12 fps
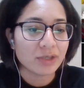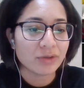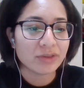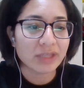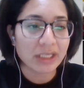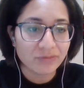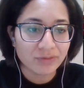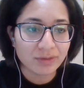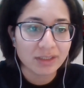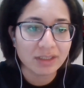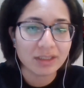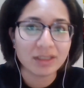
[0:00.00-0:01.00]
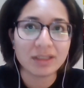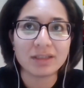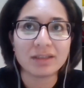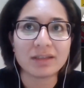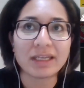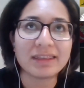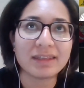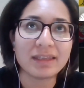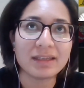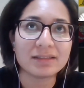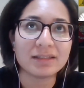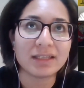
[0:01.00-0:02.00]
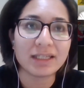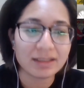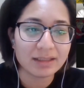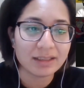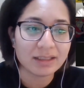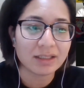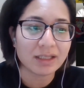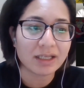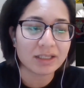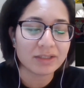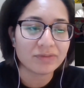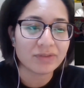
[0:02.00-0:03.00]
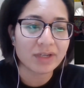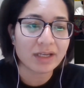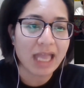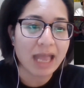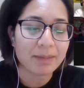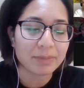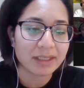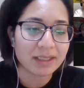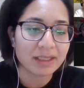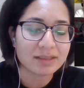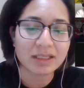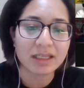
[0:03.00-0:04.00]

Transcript: Thankfully, I think lately a lot of applicants,